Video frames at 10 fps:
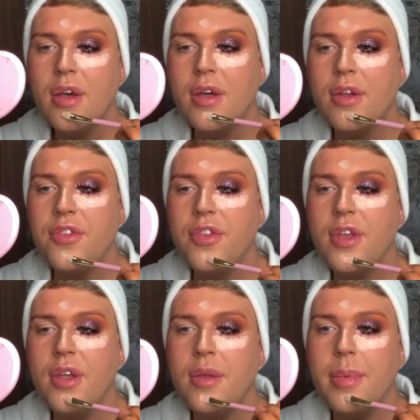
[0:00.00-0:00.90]
and a
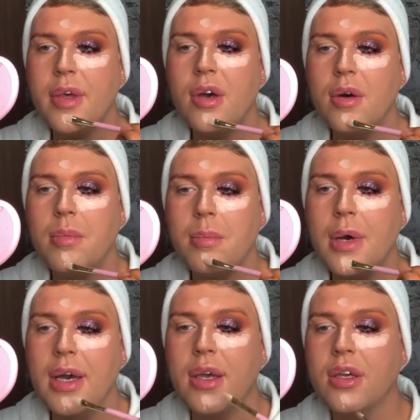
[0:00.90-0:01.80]
teeny bit on
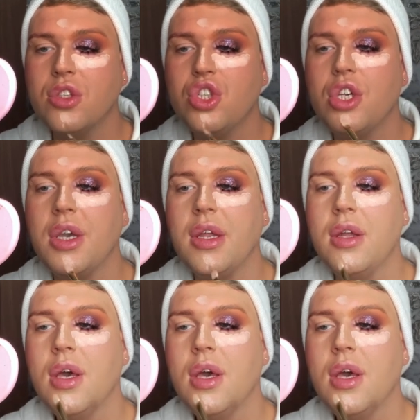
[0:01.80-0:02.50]
my chin.